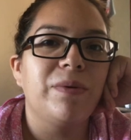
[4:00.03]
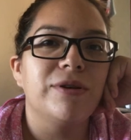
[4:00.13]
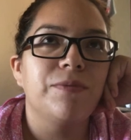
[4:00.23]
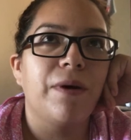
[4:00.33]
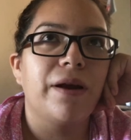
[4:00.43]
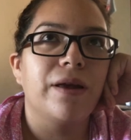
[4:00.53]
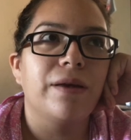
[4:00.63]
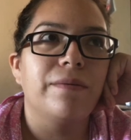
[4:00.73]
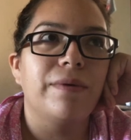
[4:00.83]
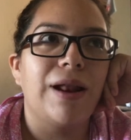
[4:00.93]

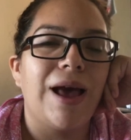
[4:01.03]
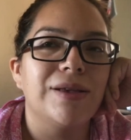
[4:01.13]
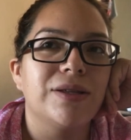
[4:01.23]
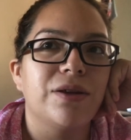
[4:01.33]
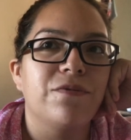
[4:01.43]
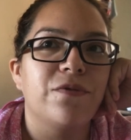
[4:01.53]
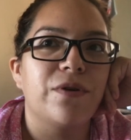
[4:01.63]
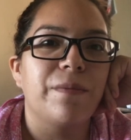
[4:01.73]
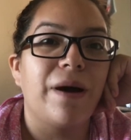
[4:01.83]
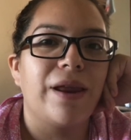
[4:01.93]
postpartum lasted
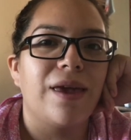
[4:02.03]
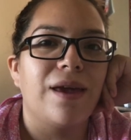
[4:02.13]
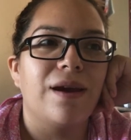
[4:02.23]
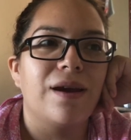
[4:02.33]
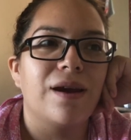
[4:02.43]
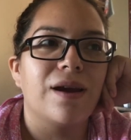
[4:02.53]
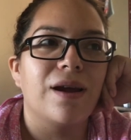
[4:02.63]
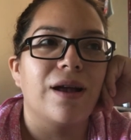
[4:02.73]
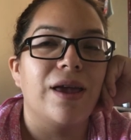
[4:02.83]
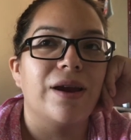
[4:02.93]
for about a year
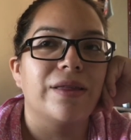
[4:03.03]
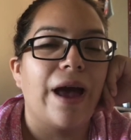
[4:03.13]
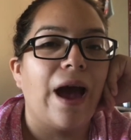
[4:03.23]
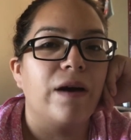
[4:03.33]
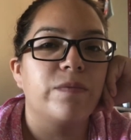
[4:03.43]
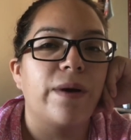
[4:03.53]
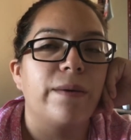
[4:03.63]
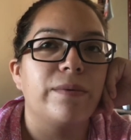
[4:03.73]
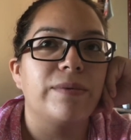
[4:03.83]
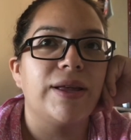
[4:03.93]
and a half
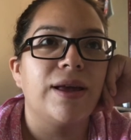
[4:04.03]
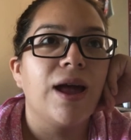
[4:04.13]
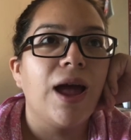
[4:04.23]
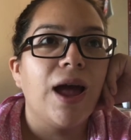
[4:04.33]
probably.